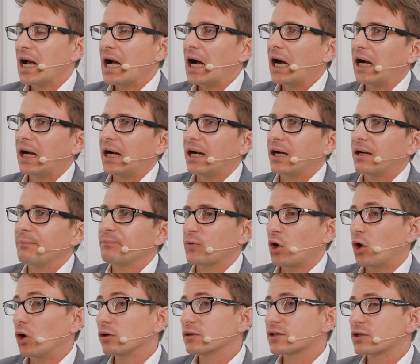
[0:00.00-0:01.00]

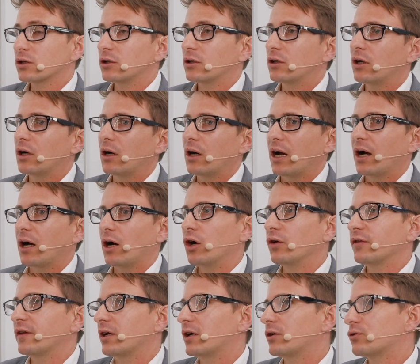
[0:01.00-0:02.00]
Also
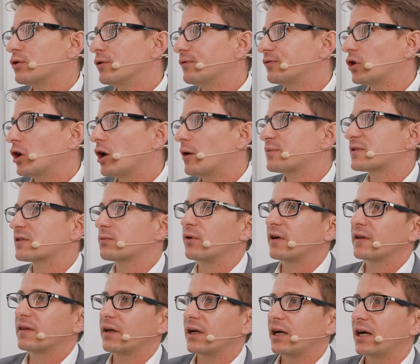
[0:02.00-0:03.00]
on the rooftops
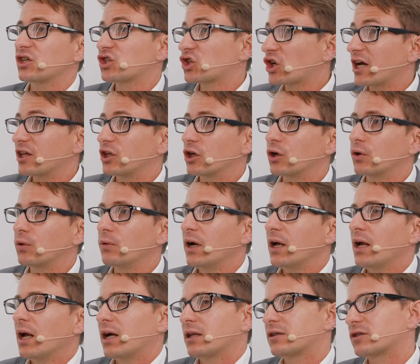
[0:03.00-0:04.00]
with the shadow.
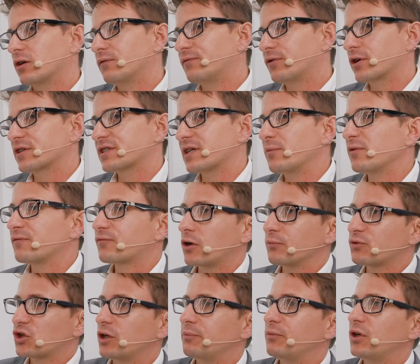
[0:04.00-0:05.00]
So for example,
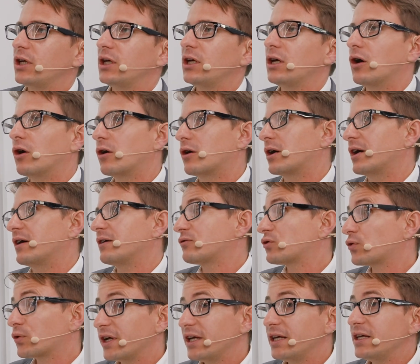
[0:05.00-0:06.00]
from chimney or
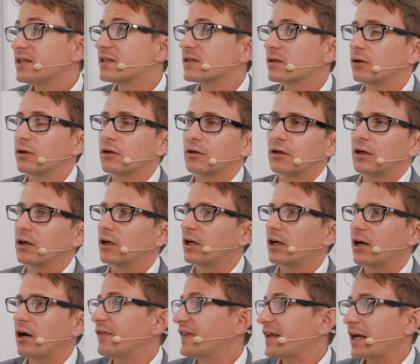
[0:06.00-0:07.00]
trees or
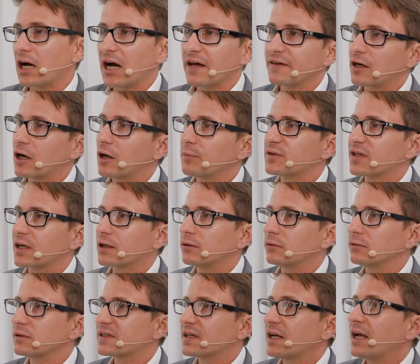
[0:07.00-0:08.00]
any other
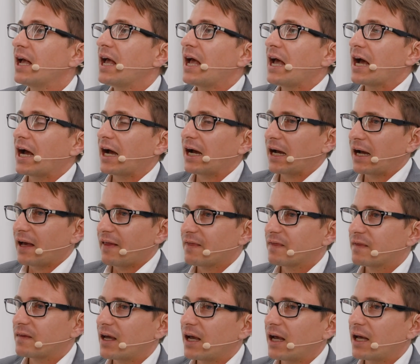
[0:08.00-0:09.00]
obstacles.
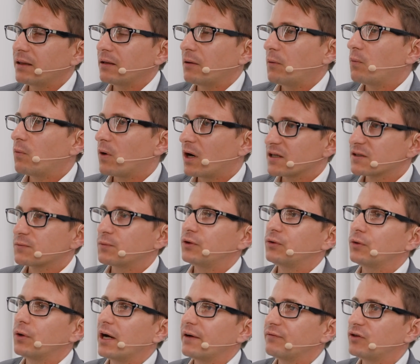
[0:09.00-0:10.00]
Then once we
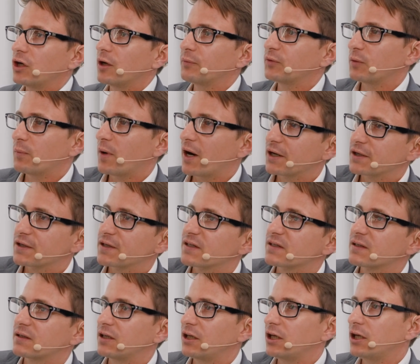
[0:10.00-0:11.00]
do have the
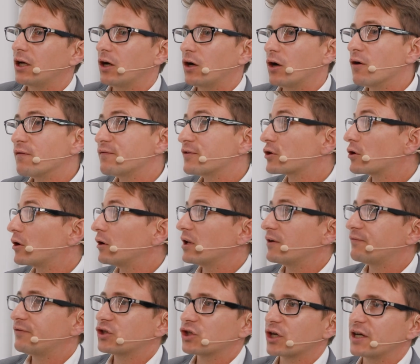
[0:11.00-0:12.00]
optimizers, the overall
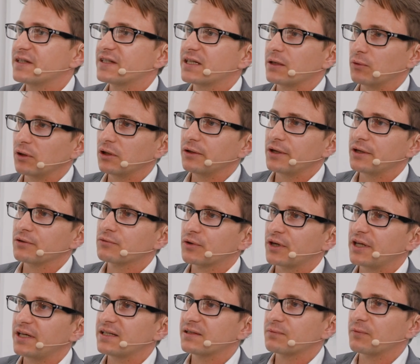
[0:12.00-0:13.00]
efficiency will
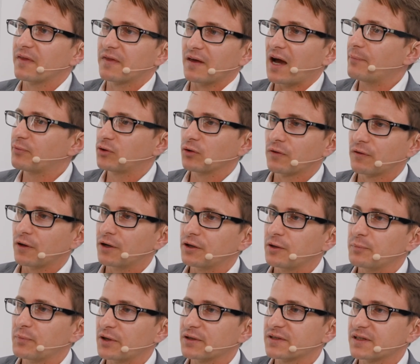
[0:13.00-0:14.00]
increase with up to
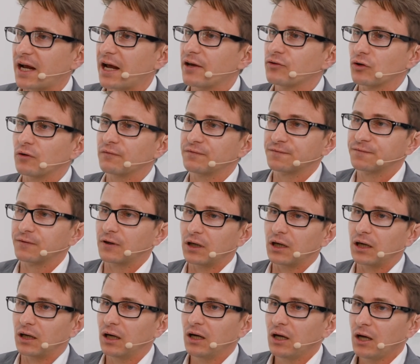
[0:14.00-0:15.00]
30%
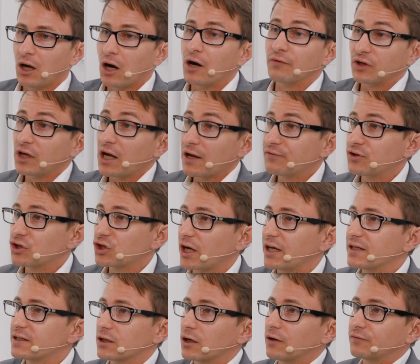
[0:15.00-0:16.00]
of the
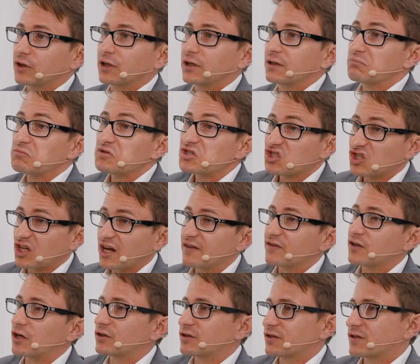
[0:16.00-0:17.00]
efficiency of the
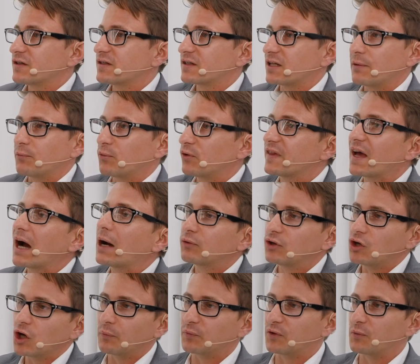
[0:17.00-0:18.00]
standard system without
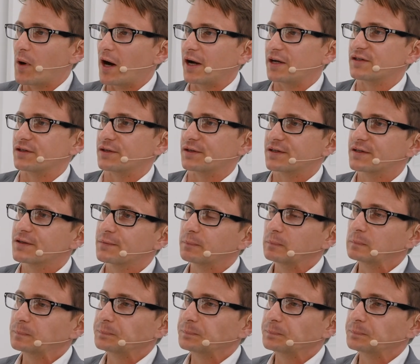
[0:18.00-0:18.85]
the optimizers.